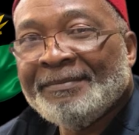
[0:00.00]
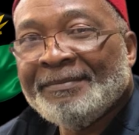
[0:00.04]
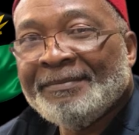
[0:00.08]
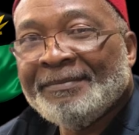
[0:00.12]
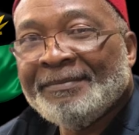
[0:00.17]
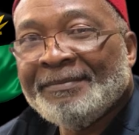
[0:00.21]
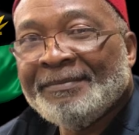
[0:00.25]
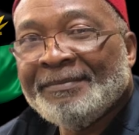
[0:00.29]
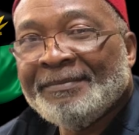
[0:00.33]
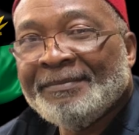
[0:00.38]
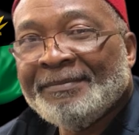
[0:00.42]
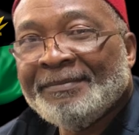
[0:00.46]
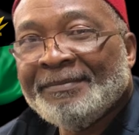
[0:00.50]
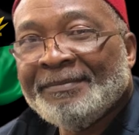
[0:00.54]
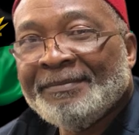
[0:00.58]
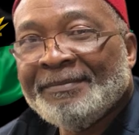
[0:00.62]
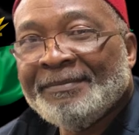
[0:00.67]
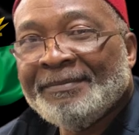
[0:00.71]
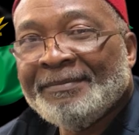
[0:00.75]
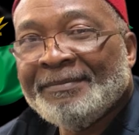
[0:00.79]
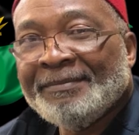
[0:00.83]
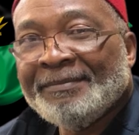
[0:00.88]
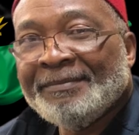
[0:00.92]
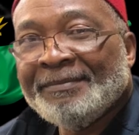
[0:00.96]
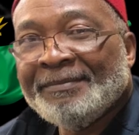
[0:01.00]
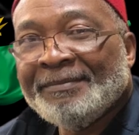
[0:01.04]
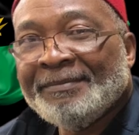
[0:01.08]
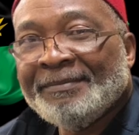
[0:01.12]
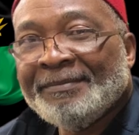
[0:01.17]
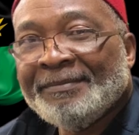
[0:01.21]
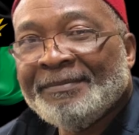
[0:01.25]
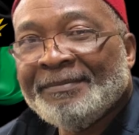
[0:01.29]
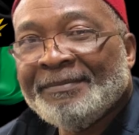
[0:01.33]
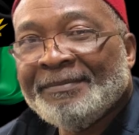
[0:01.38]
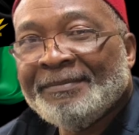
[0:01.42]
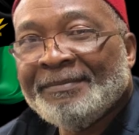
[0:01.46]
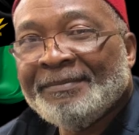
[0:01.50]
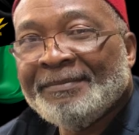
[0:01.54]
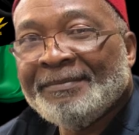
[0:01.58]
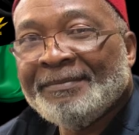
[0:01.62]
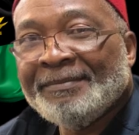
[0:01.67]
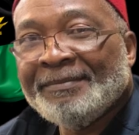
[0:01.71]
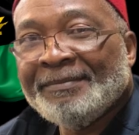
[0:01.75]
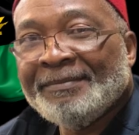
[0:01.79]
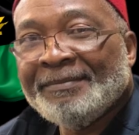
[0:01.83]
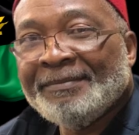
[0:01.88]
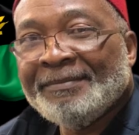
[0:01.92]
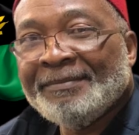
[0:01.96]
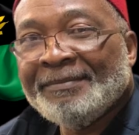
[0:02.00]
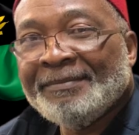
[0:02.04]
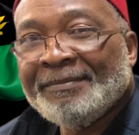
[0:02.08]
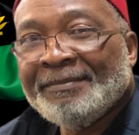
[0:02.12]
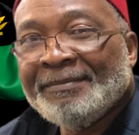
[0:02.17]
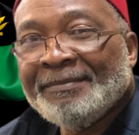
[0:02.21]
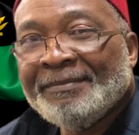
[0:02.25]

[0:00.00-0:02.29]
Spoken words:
Nobody speaks.